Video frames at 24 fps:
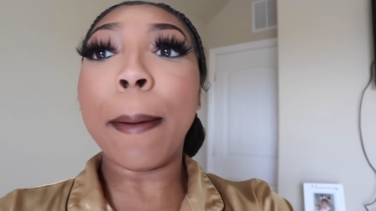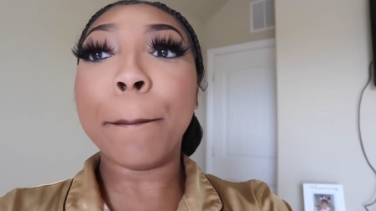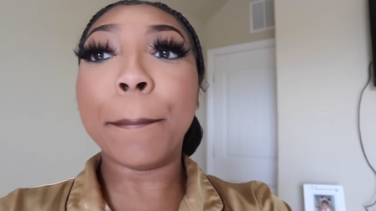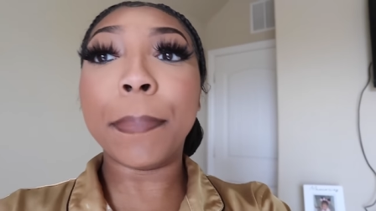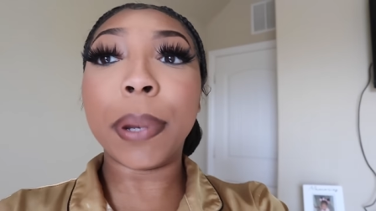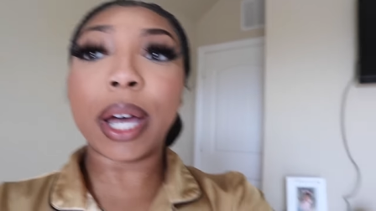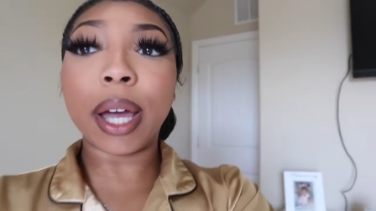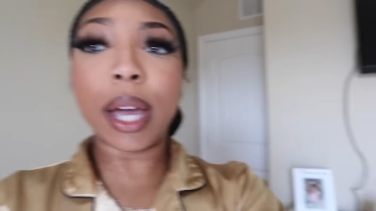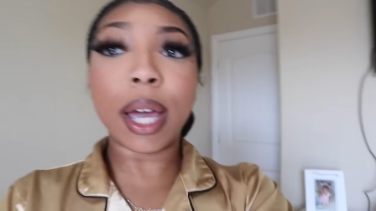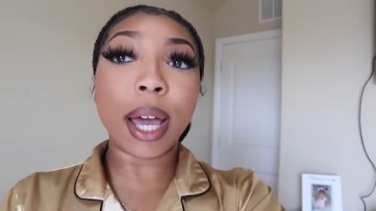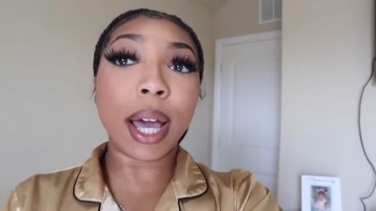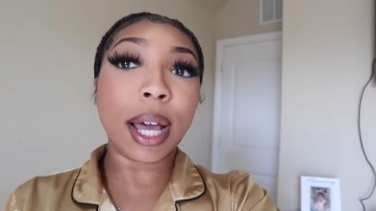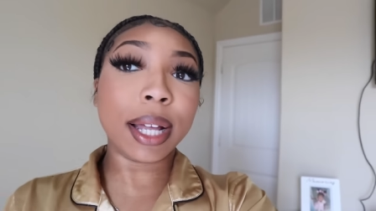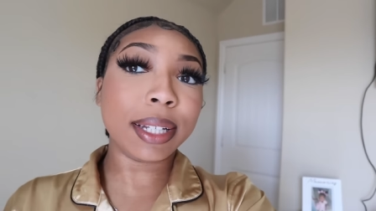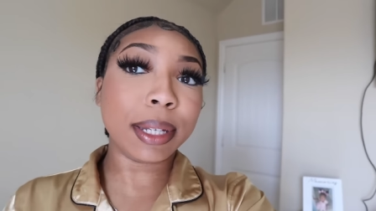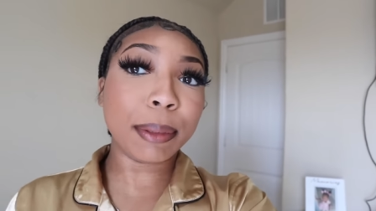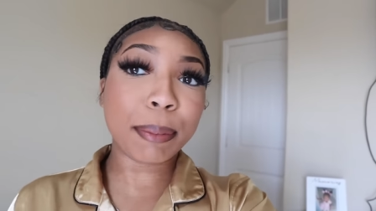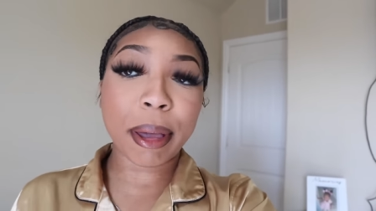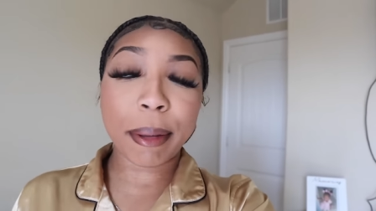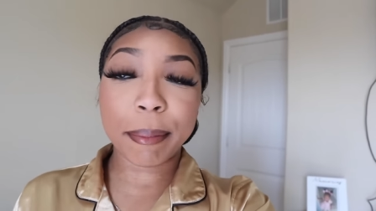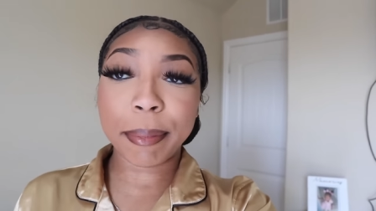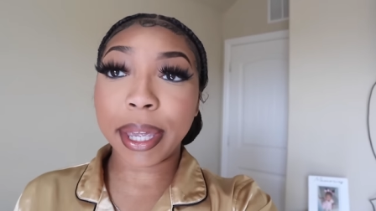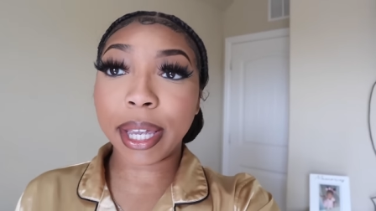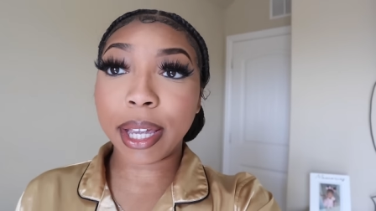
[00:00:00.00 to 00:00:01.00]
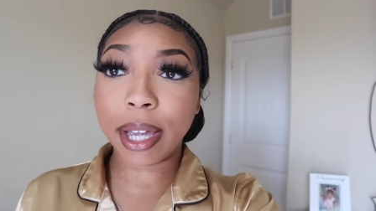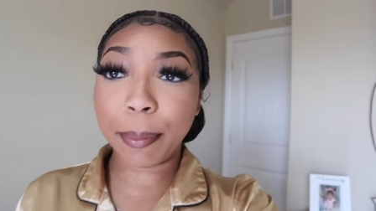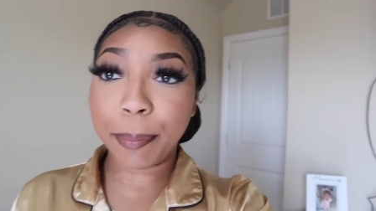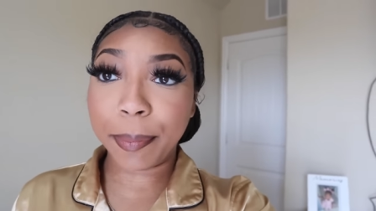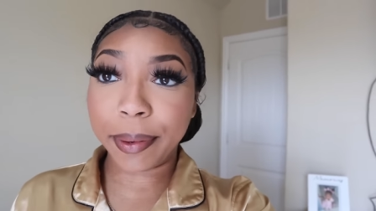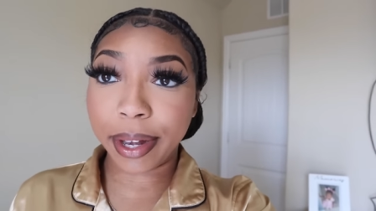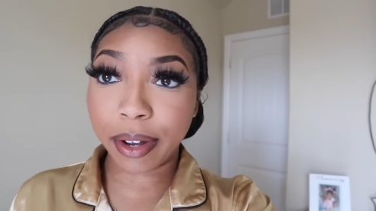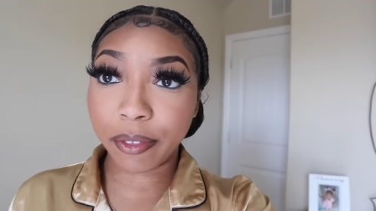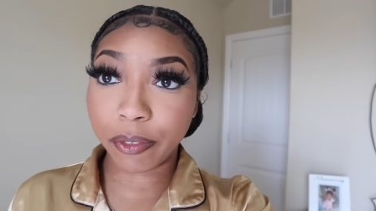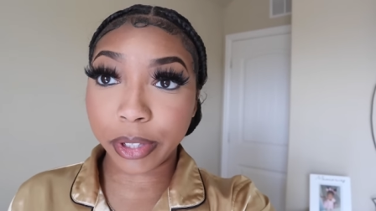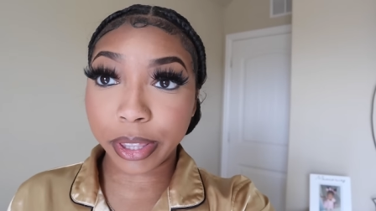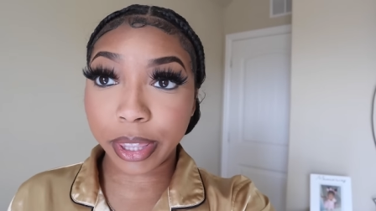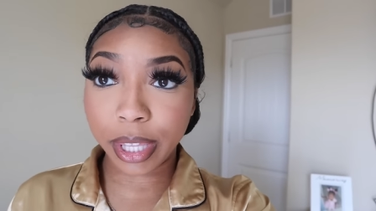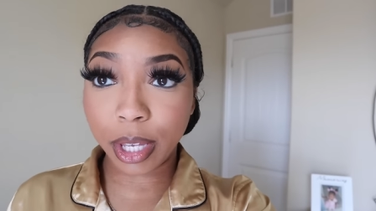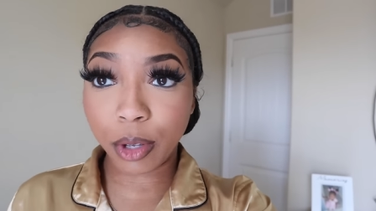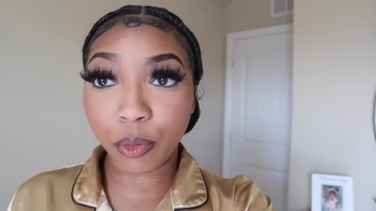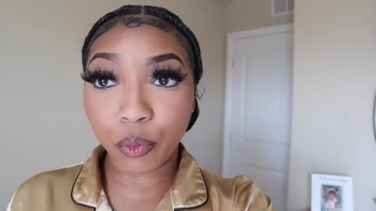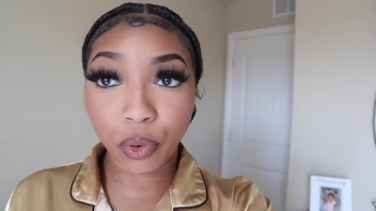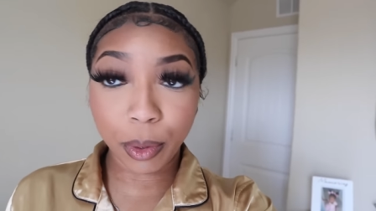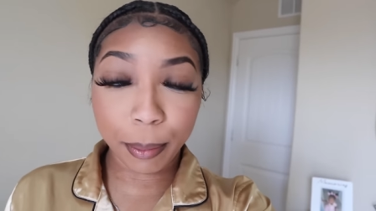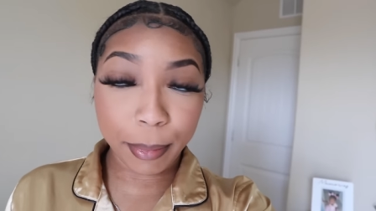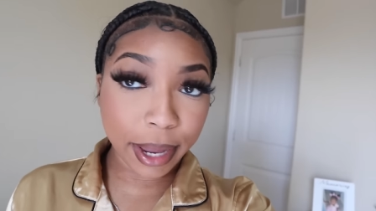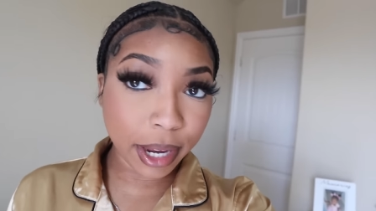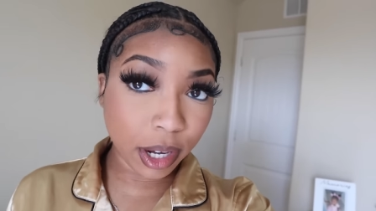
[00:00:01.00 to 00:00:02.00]
But I did my makeup and everything
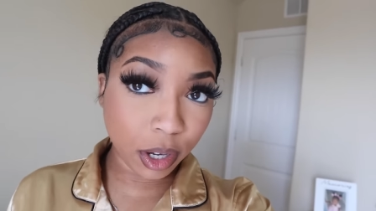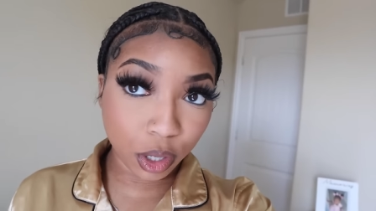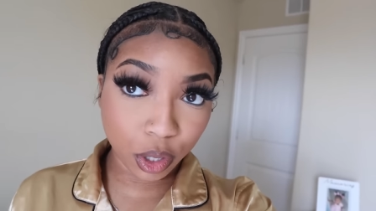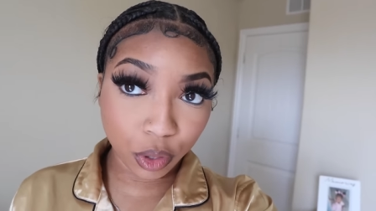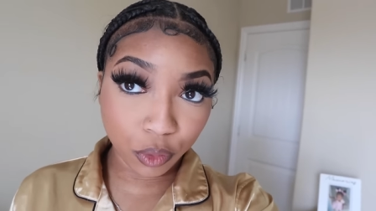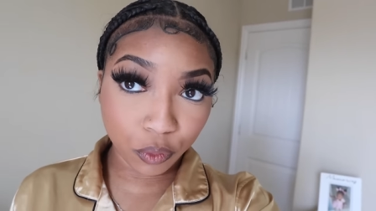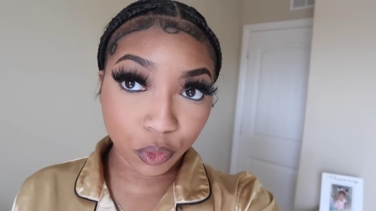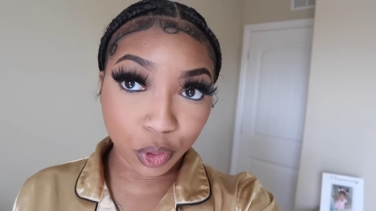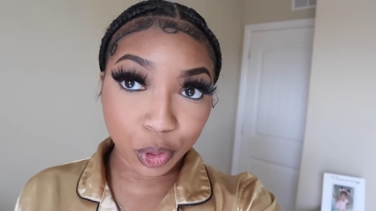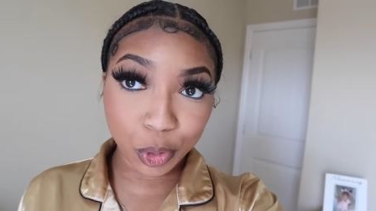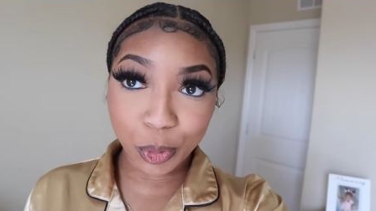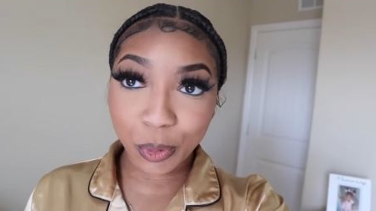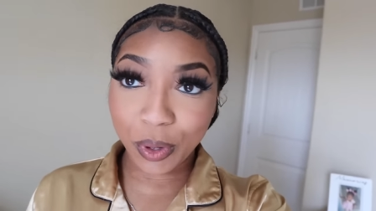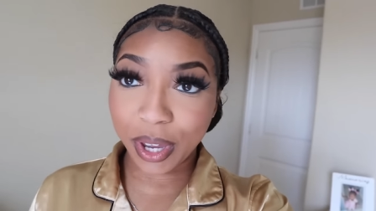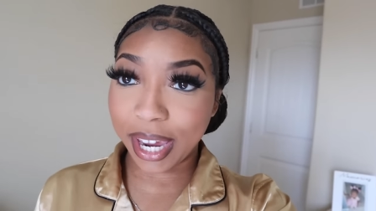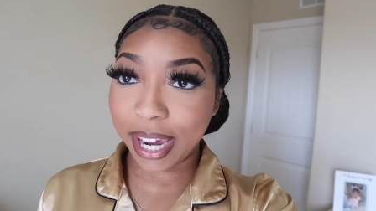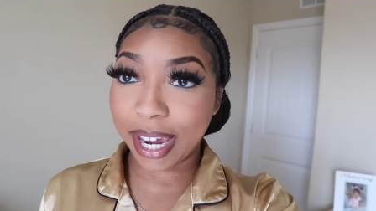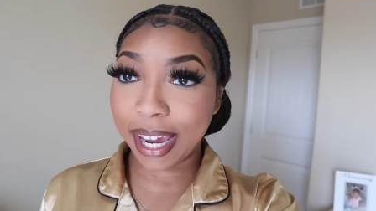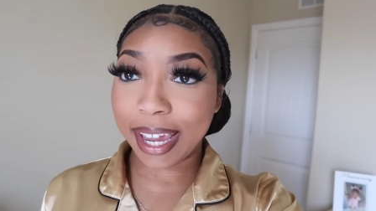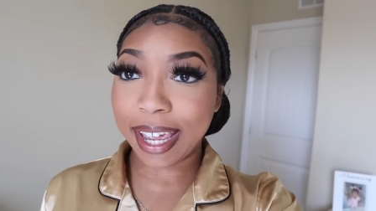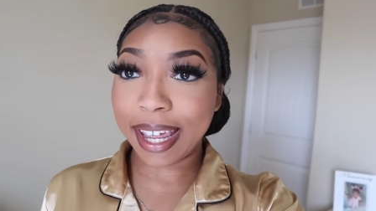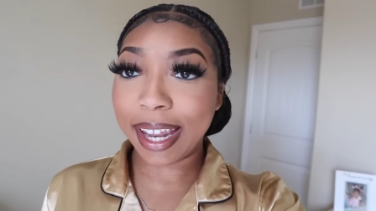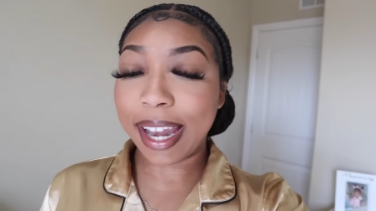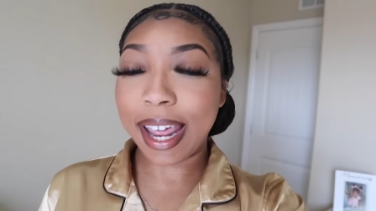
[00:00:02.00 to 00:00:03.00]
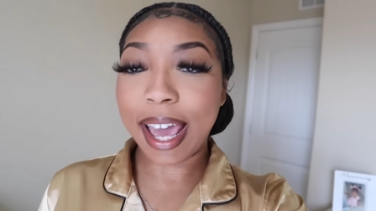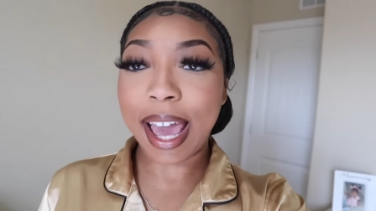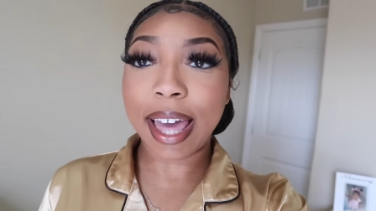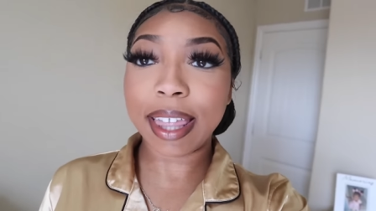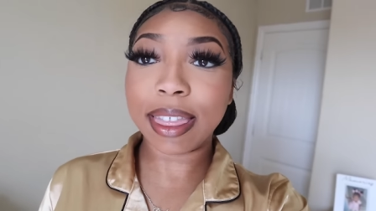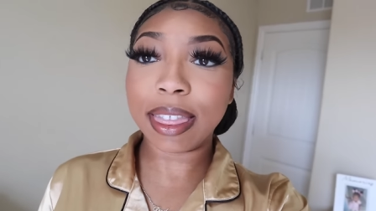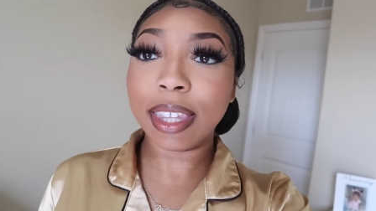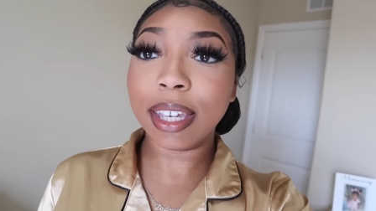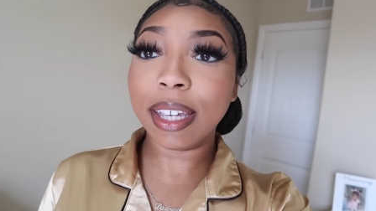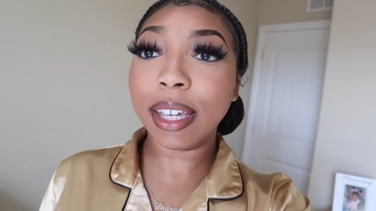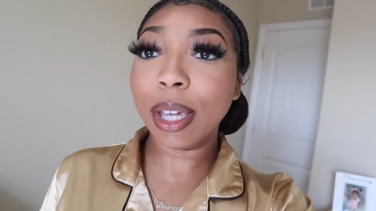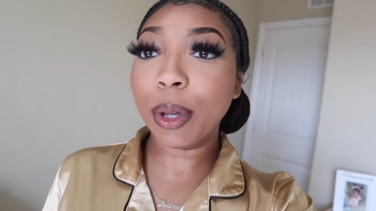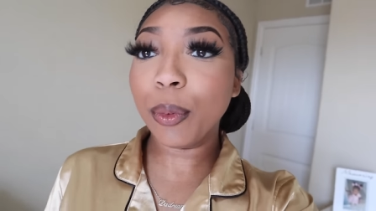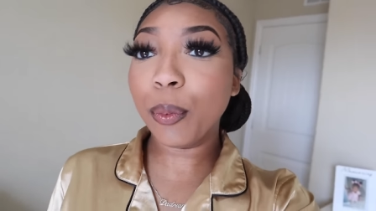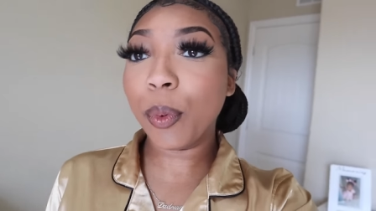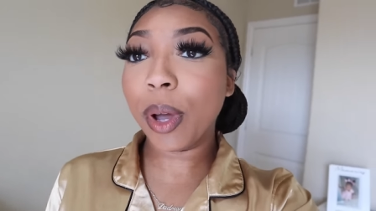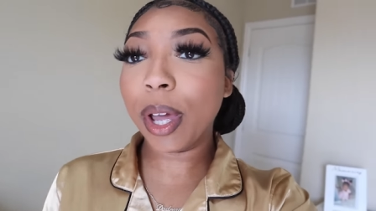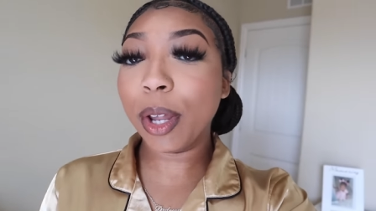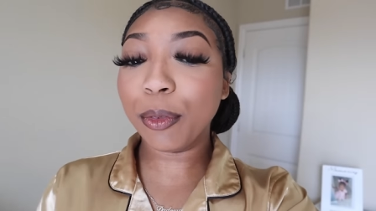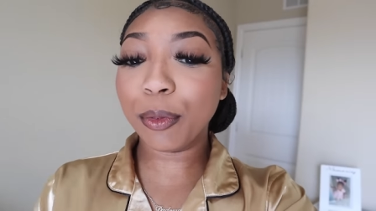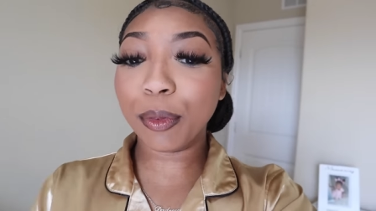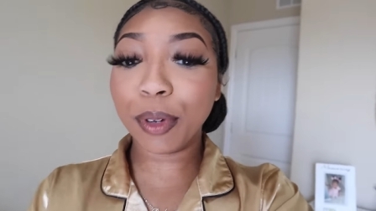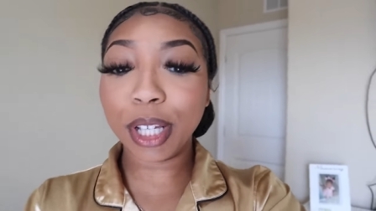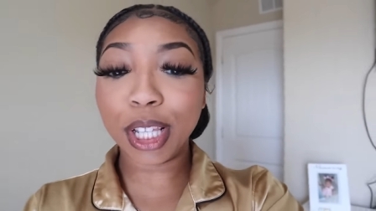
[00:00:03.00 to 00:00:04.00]
for my interview and I think it
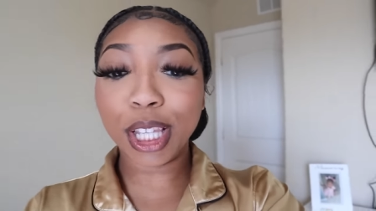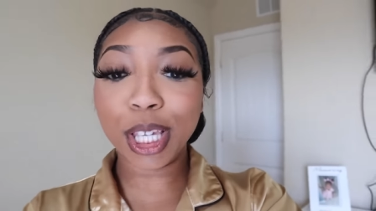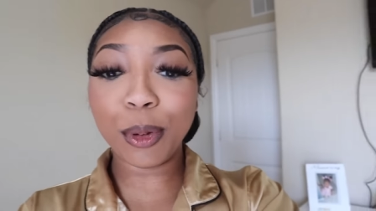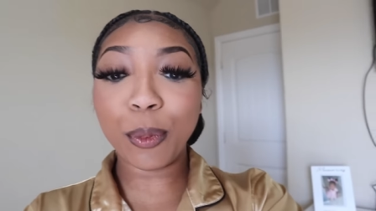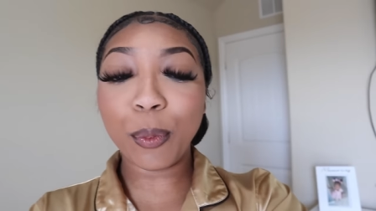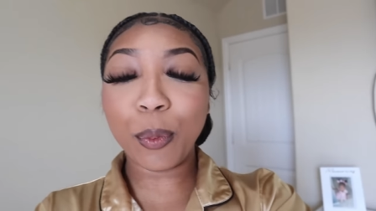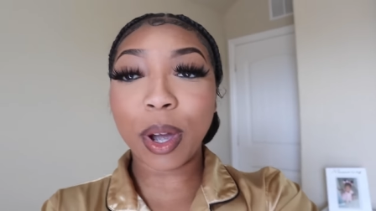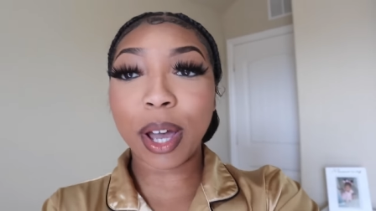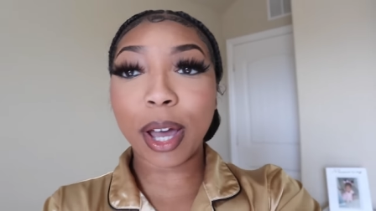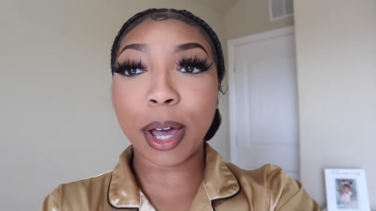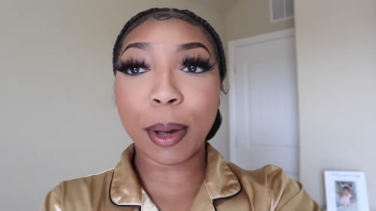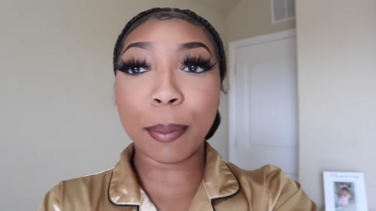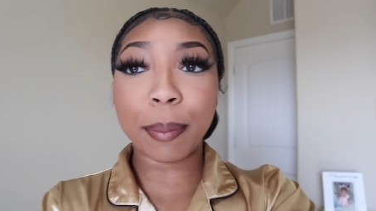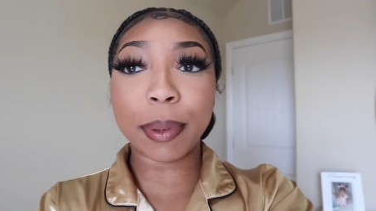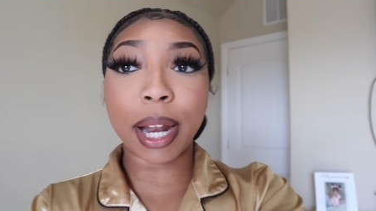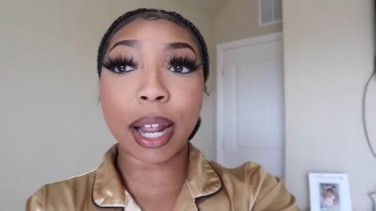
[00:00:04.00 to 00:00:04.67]
went really well,